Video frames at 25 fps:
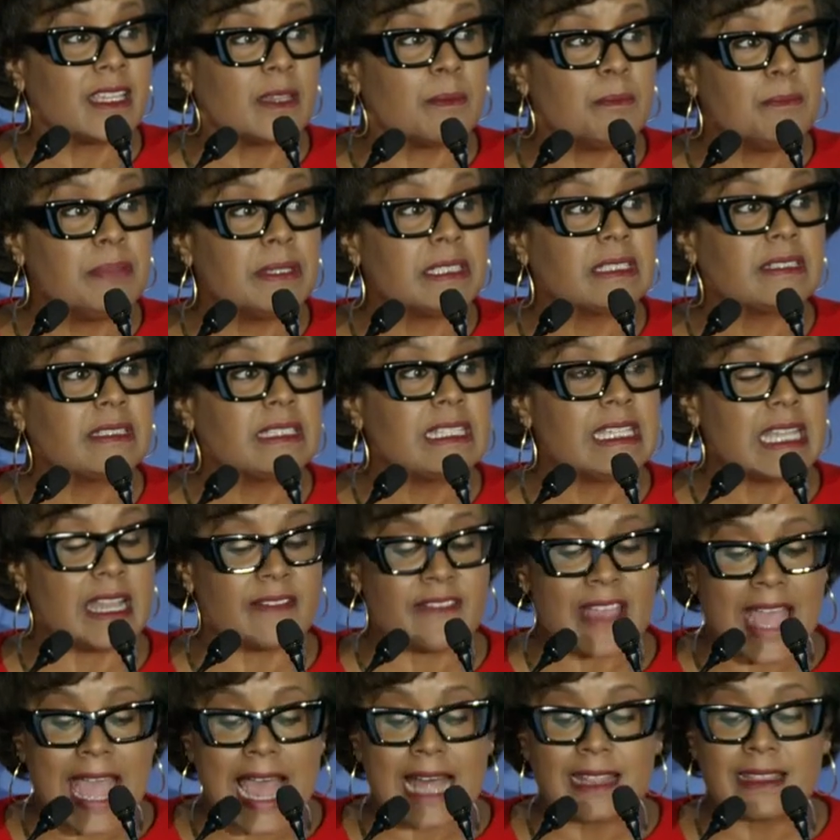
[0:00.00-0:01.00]
the ability
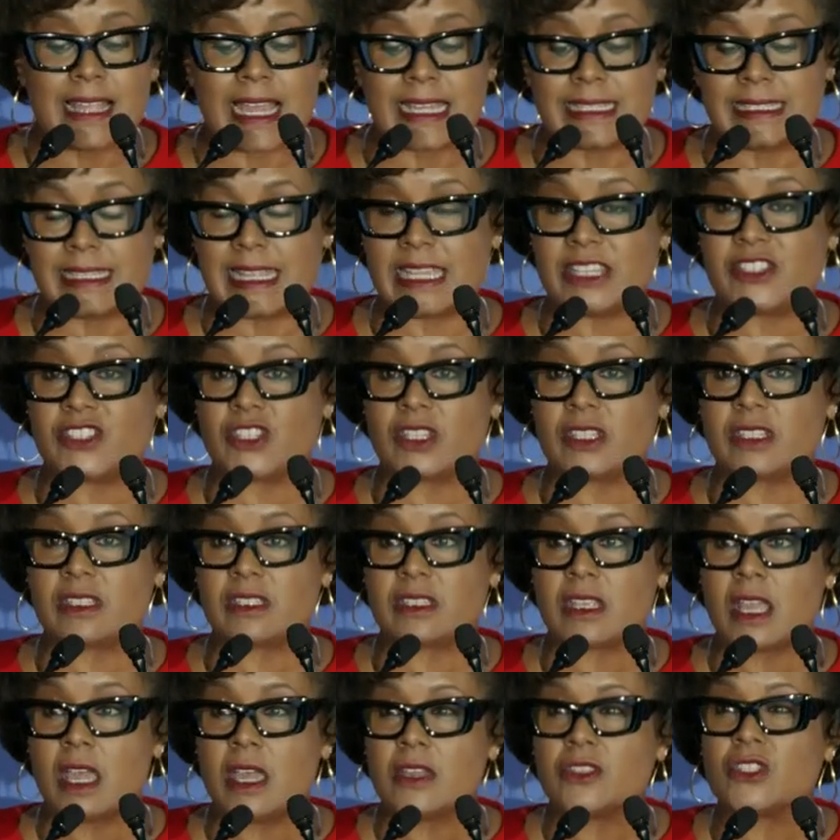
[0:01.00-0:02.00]
of allied
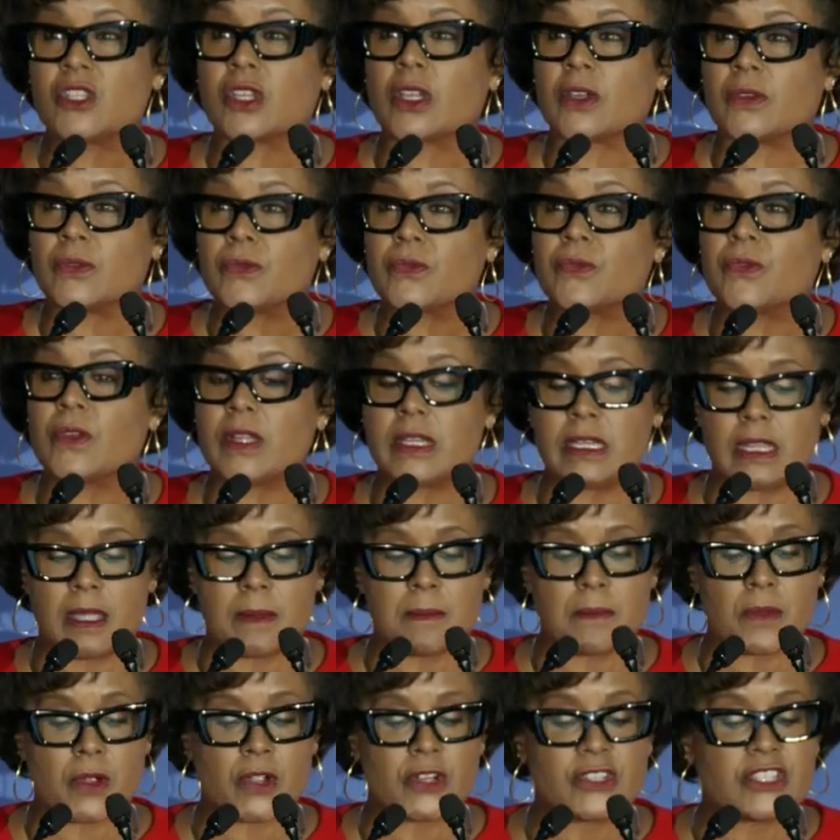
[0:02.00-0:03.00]
nations to confront
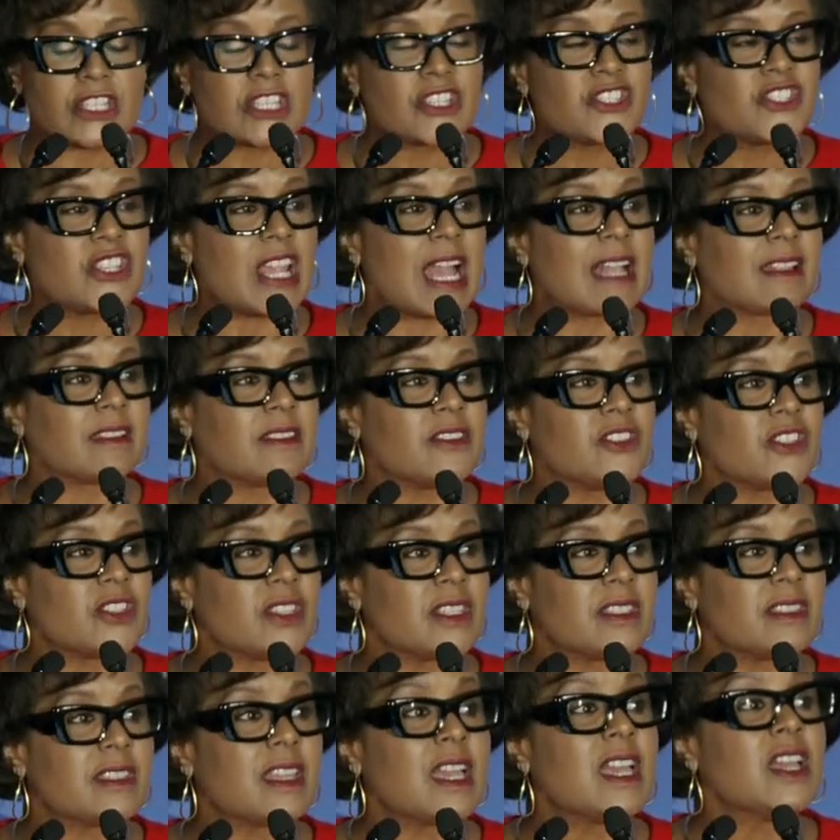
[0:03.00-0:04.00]
emerging
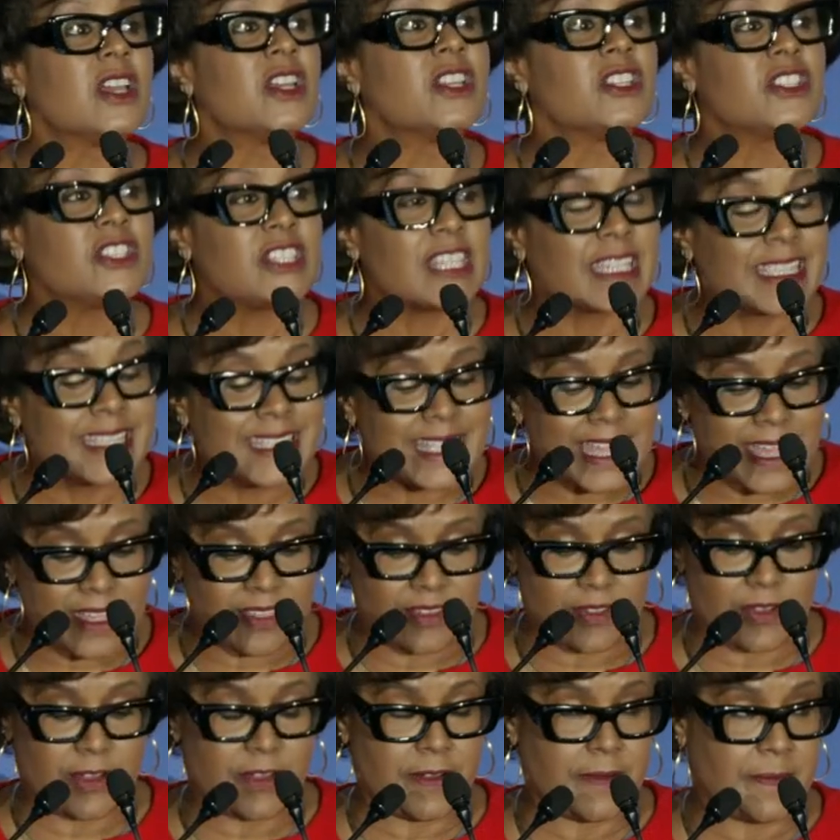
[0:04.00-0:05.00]
challenges
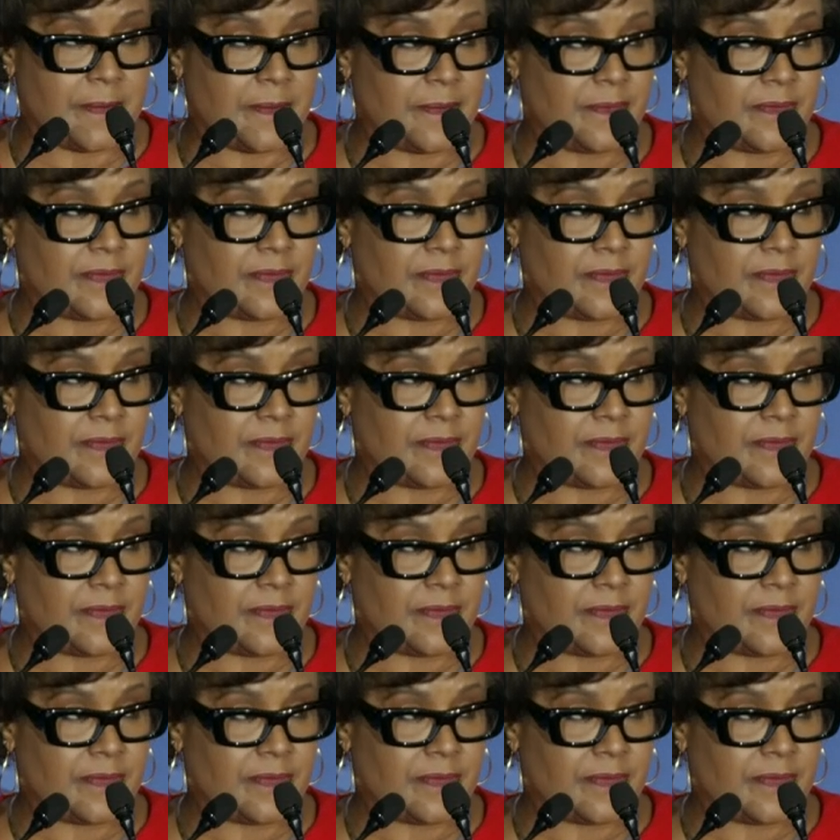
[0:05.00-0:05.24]
together.